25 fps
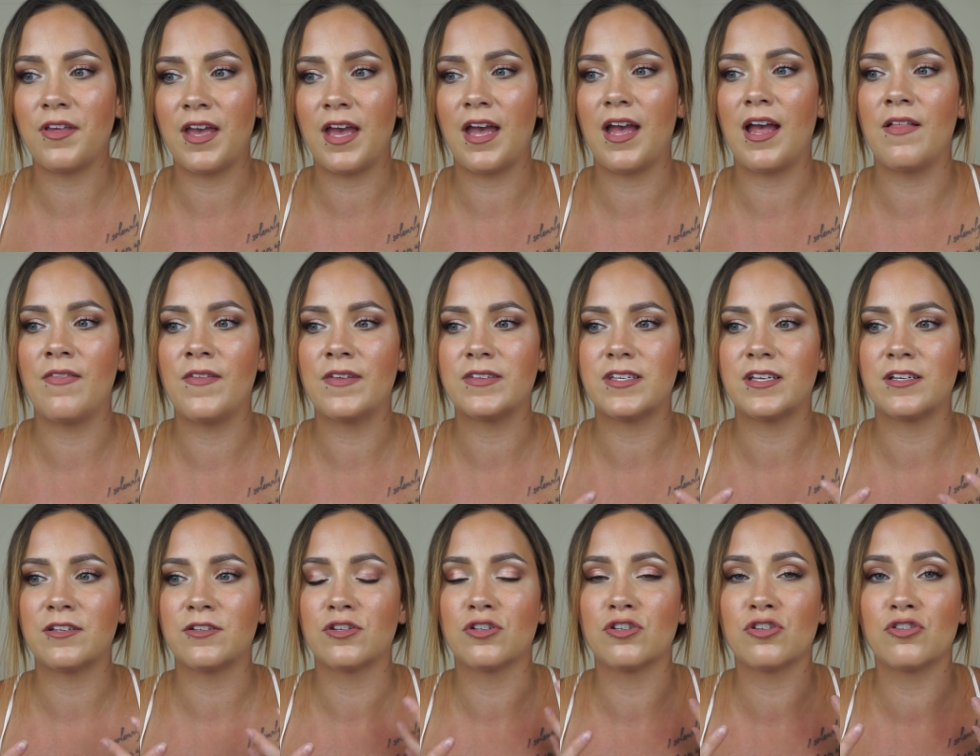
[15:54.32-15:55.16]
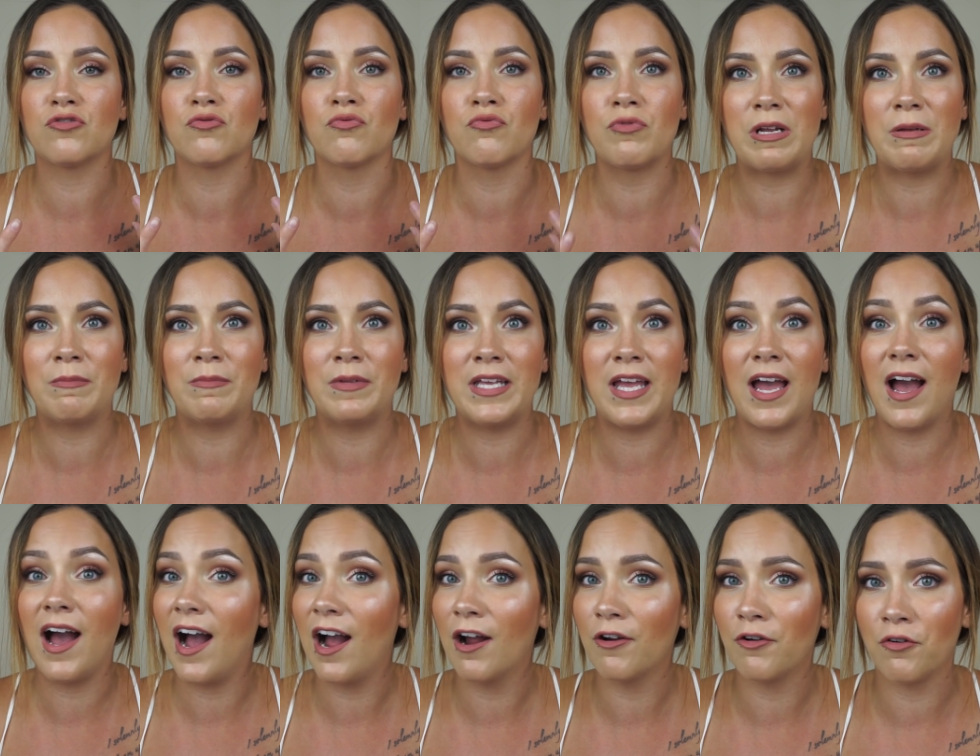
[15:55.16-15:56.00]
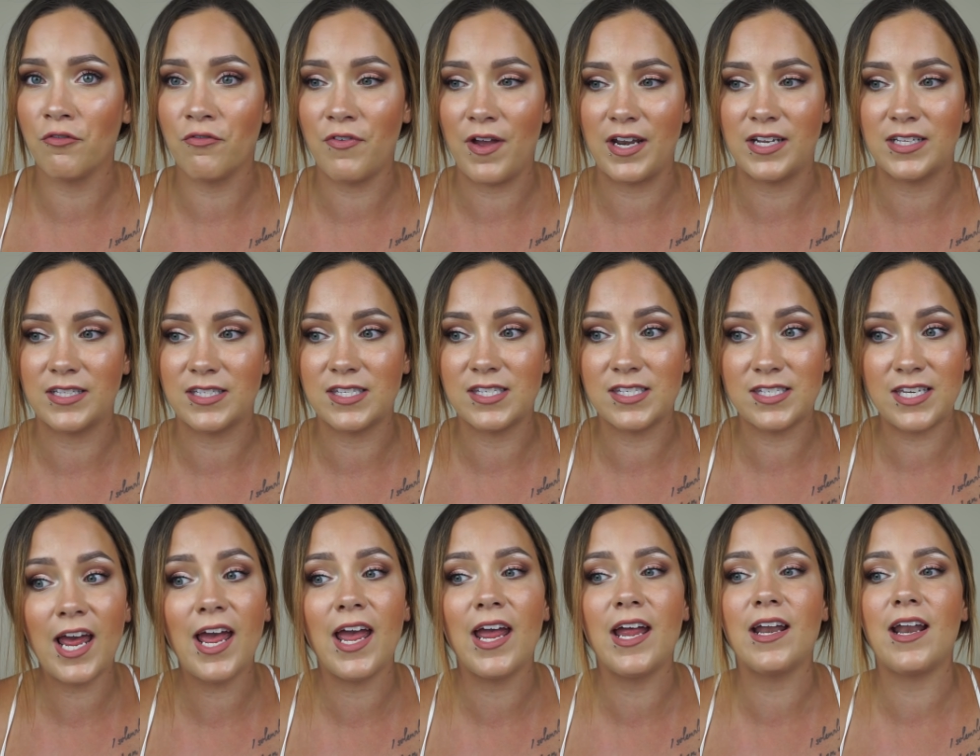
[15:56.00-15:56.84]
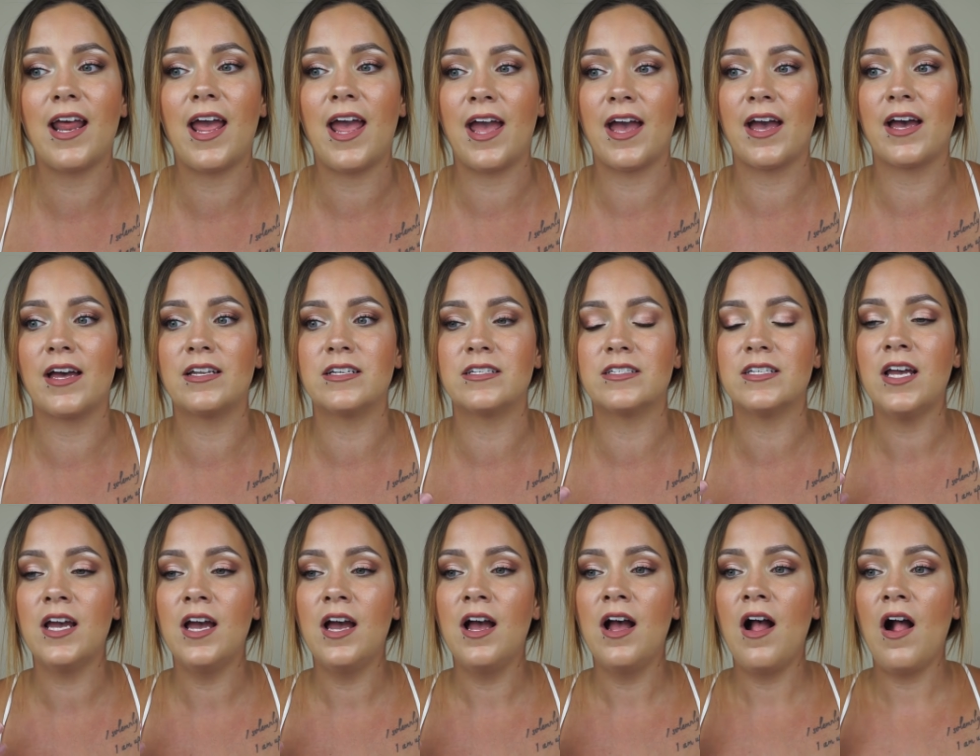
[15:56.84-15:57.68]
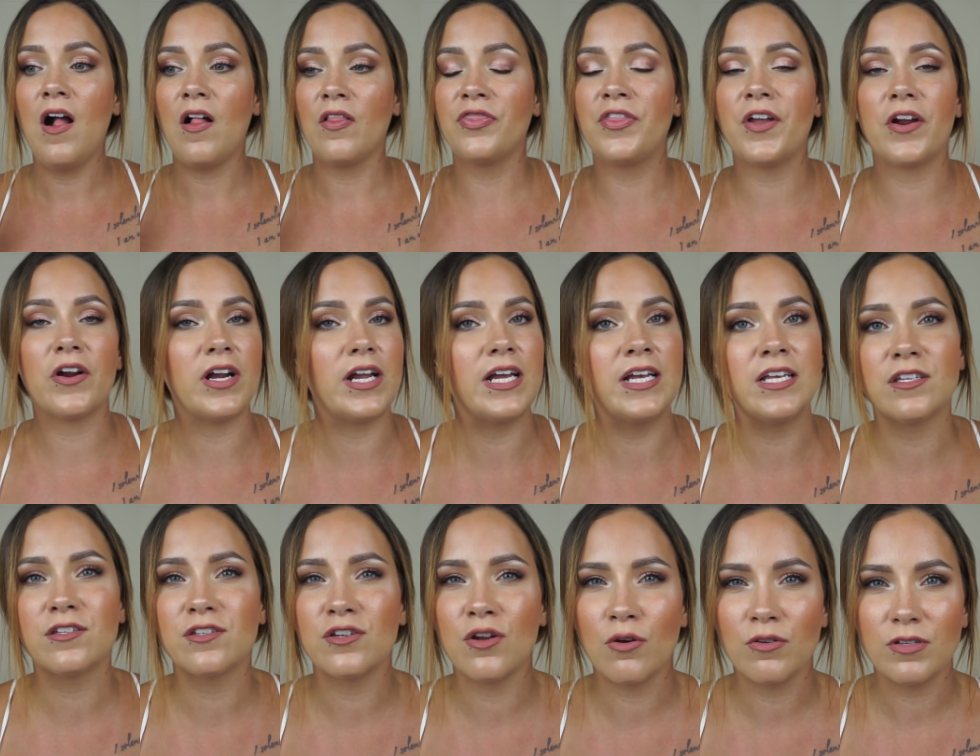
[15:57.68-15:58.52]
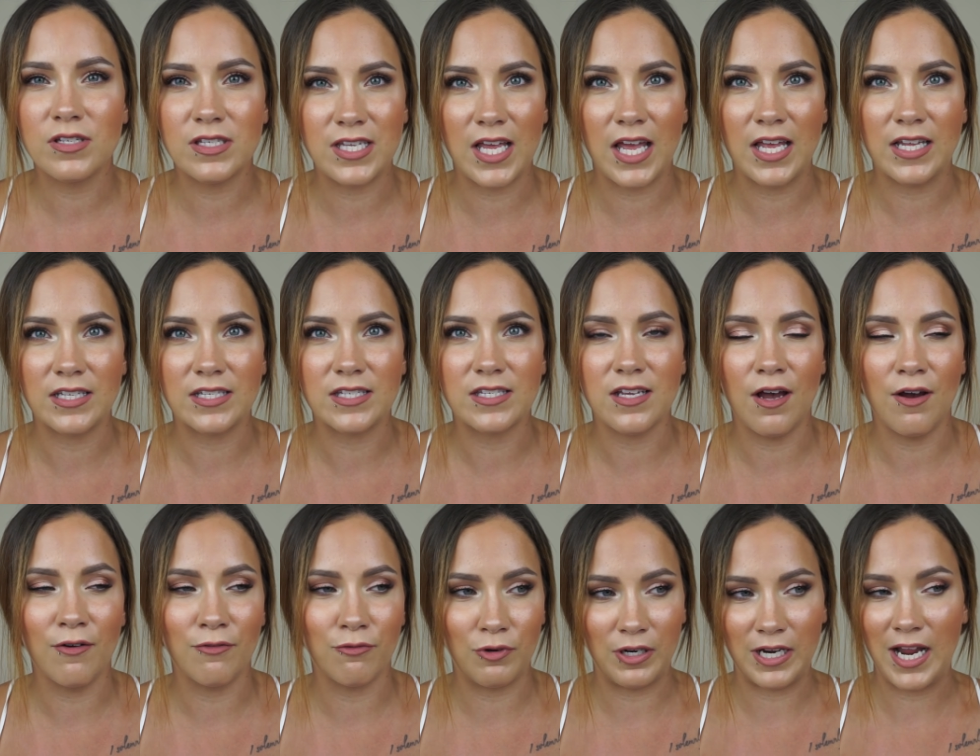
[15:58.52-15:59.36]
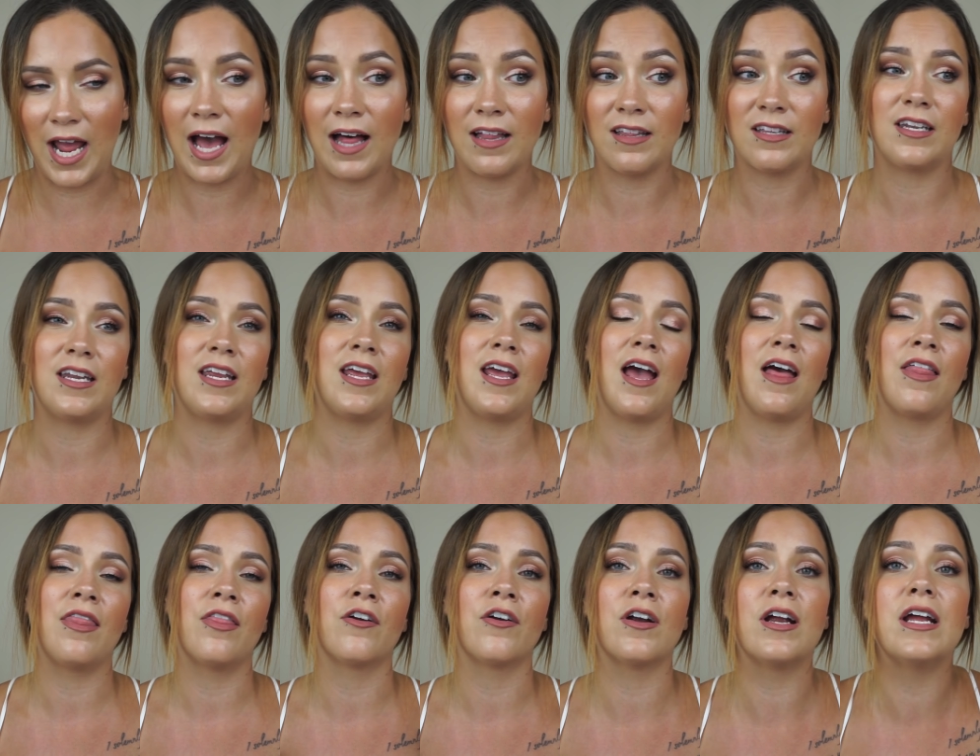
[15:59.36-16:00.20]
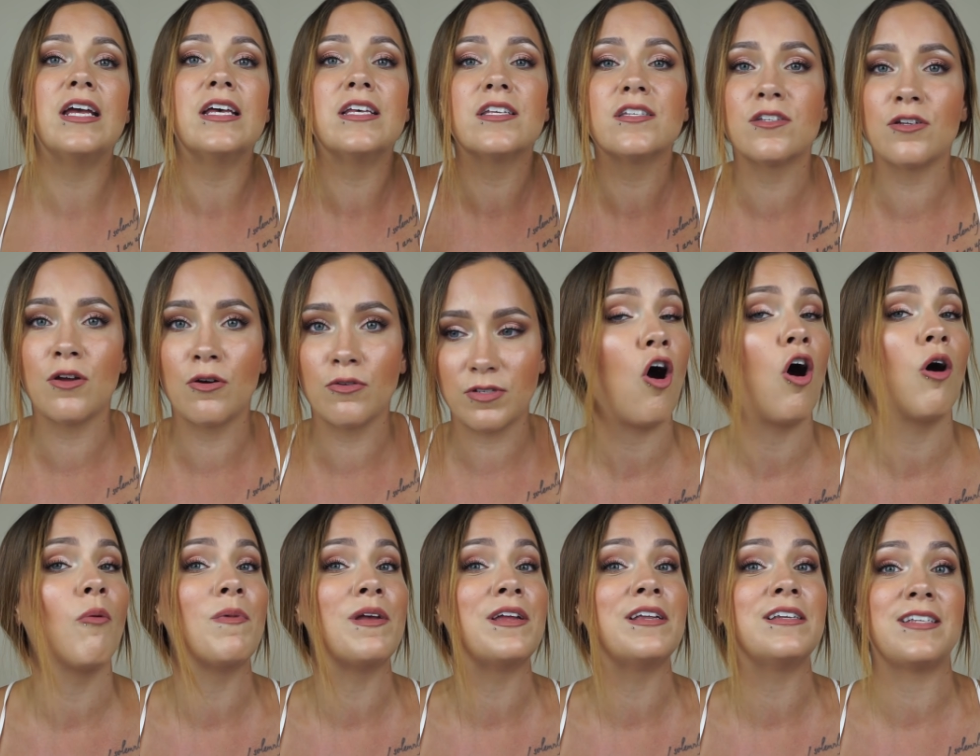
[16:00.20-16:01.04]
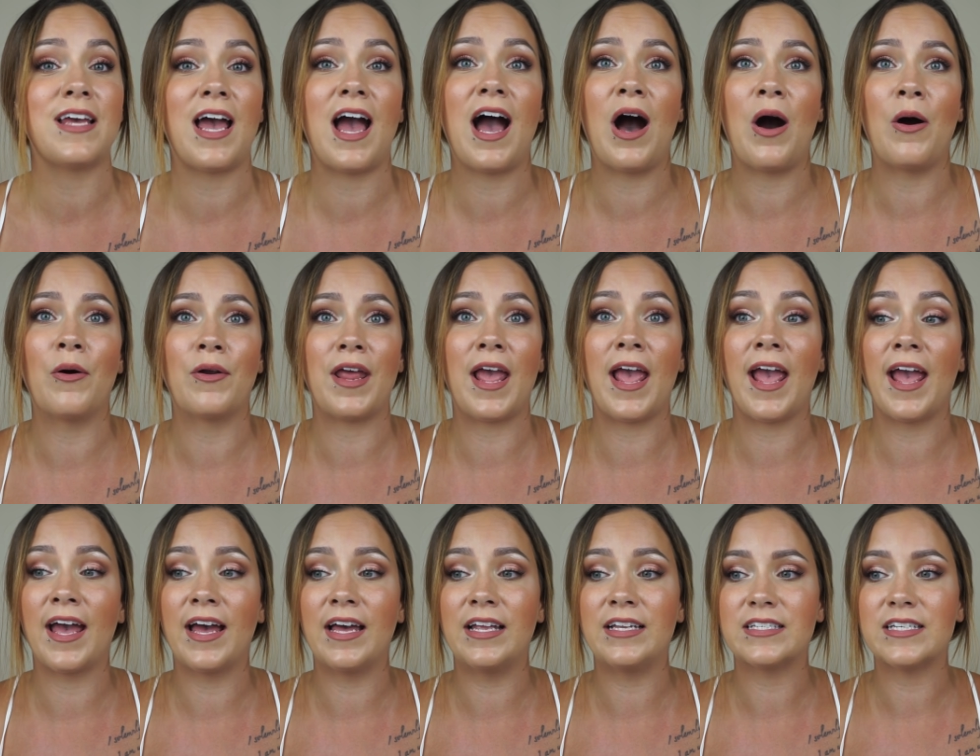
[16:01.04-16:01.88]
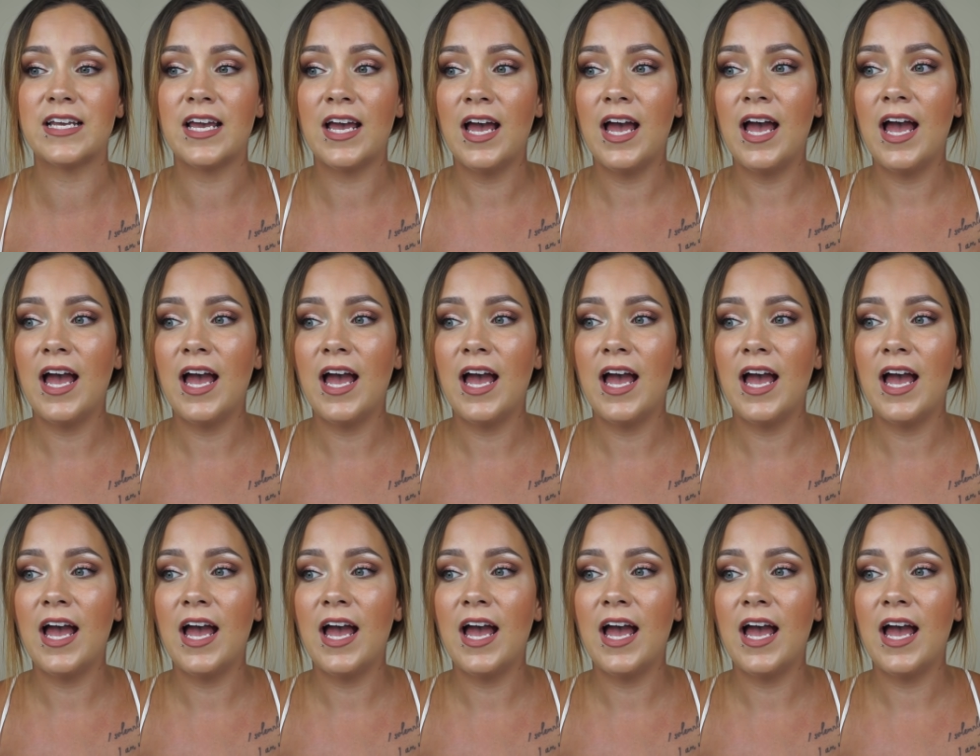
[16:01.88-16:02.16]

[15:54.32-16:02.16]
get in this extremely aggravated state, and there is no sense of reality, and there is no calming down, and